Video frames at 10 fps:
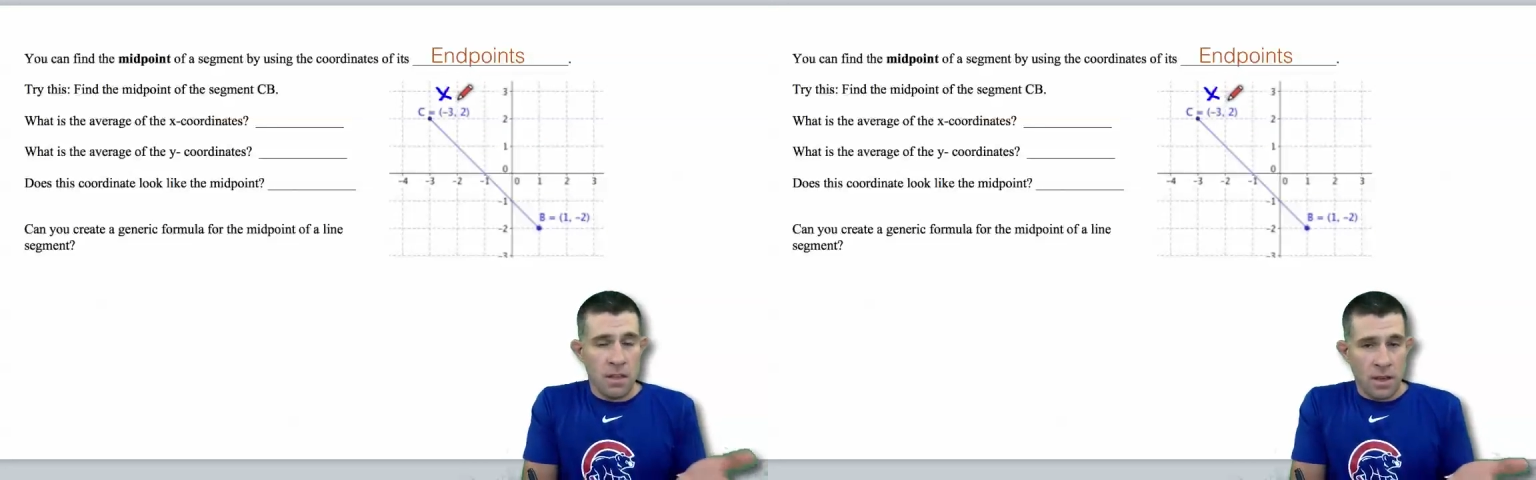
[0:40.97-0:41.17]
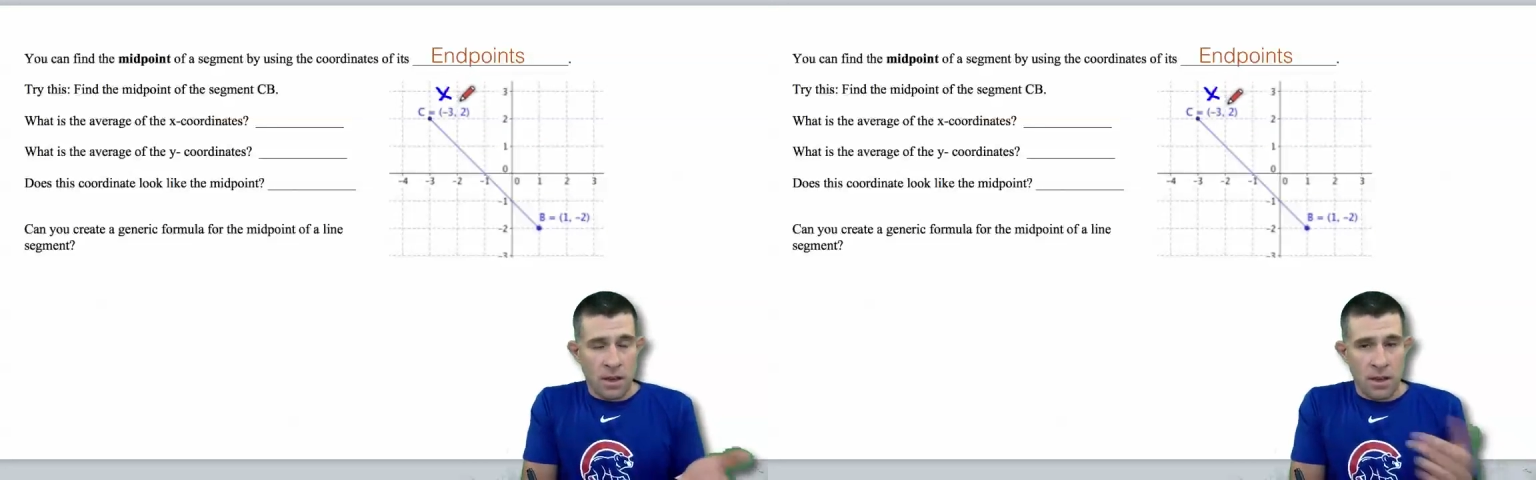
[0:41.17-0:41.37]

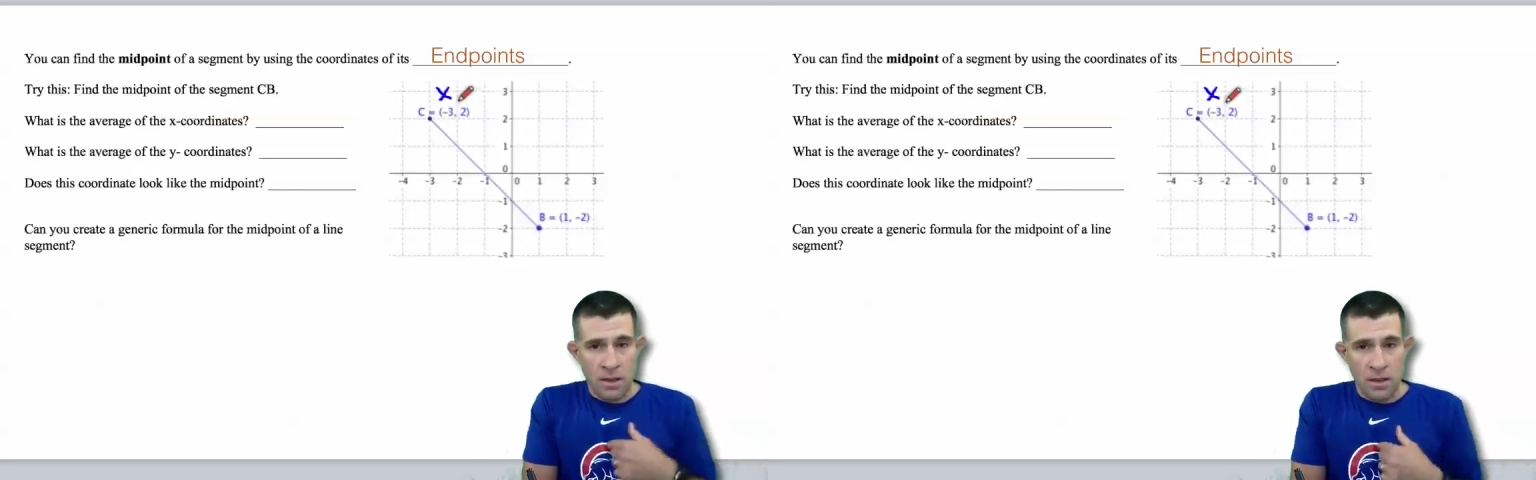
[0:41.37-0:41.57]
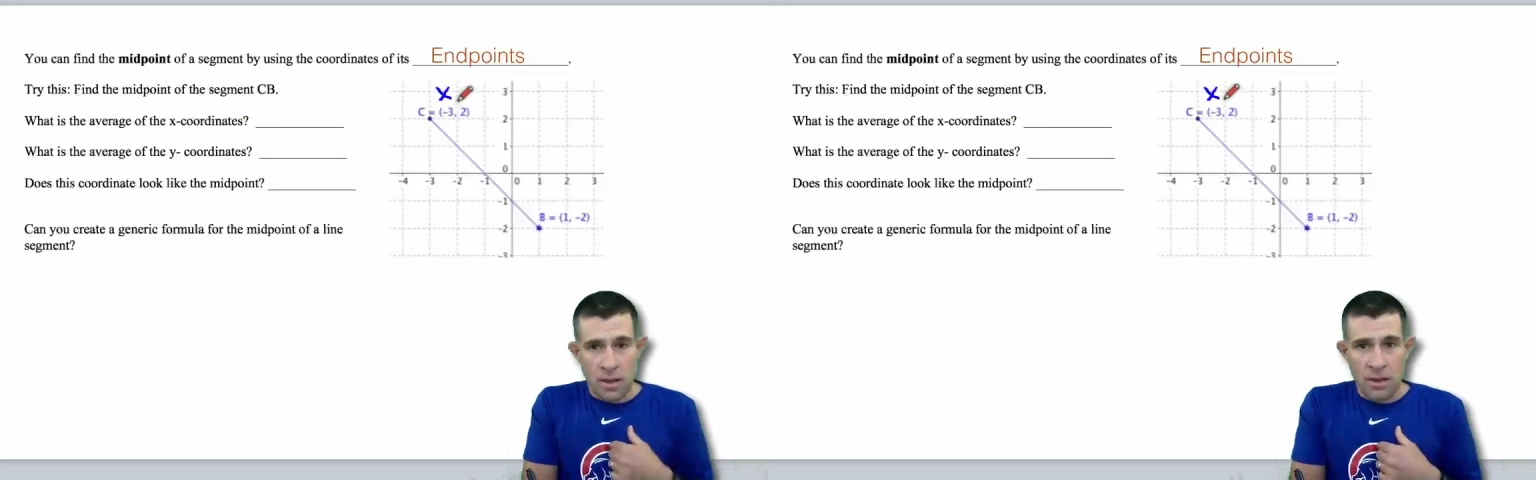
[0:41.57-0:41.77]

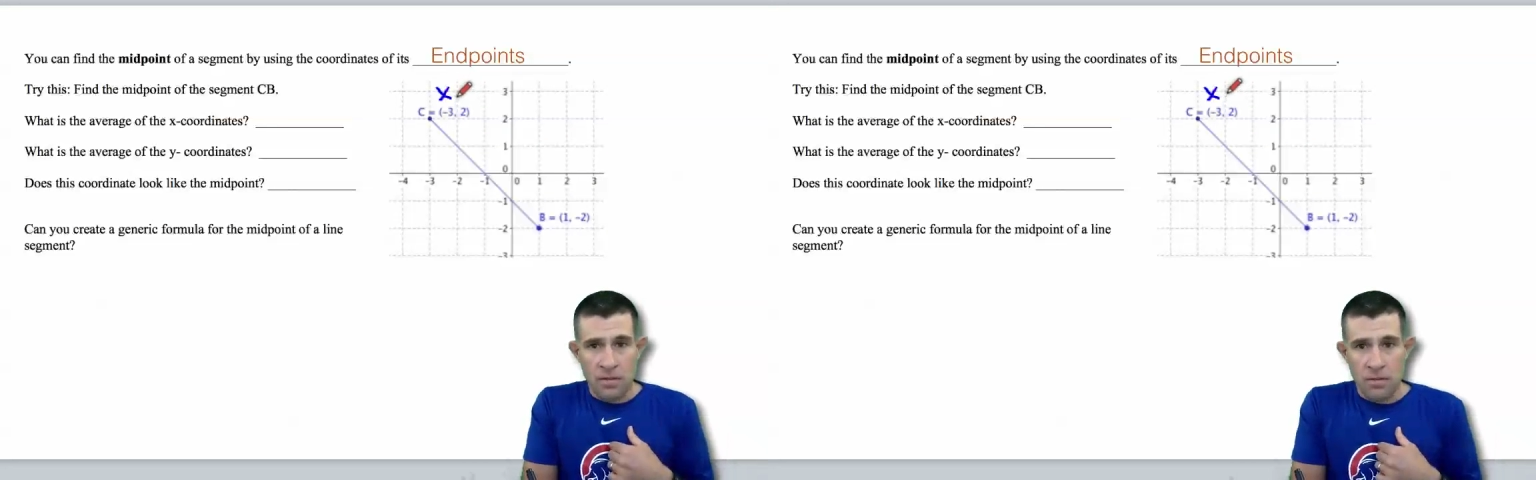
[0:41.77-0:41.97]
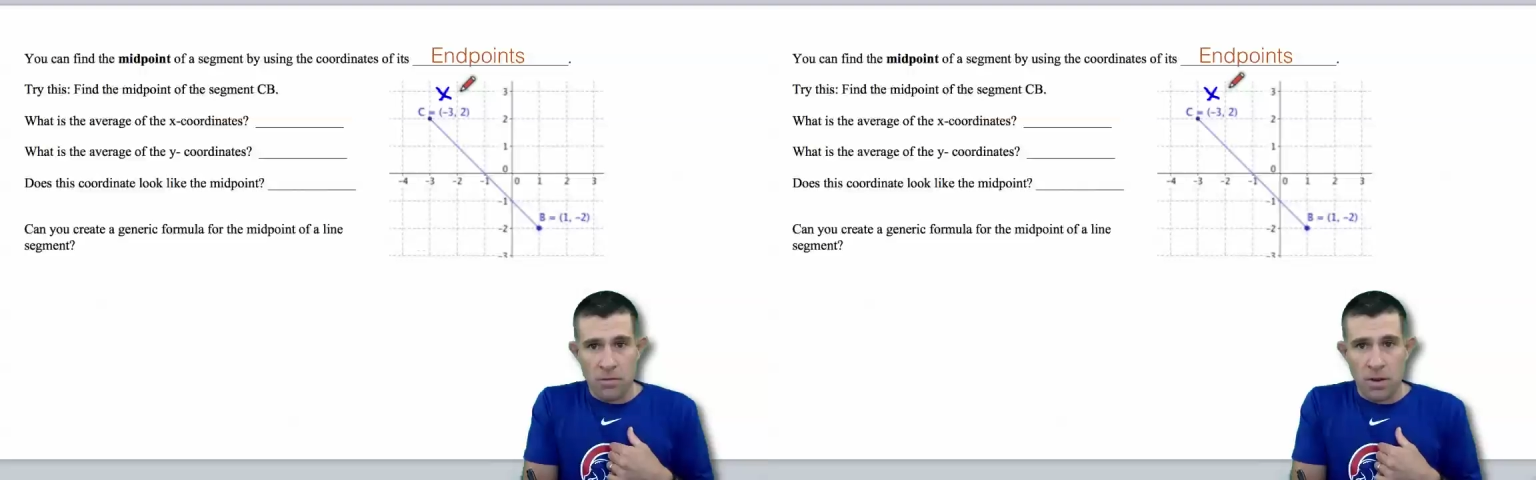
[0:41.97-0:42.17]

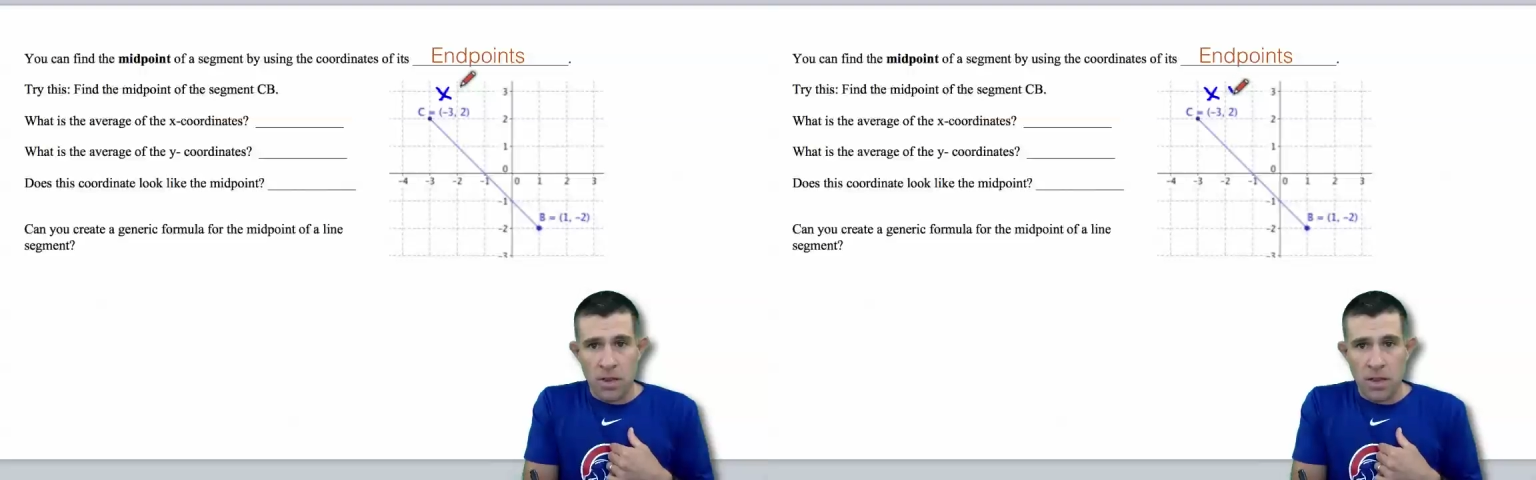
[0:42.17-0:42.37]
-3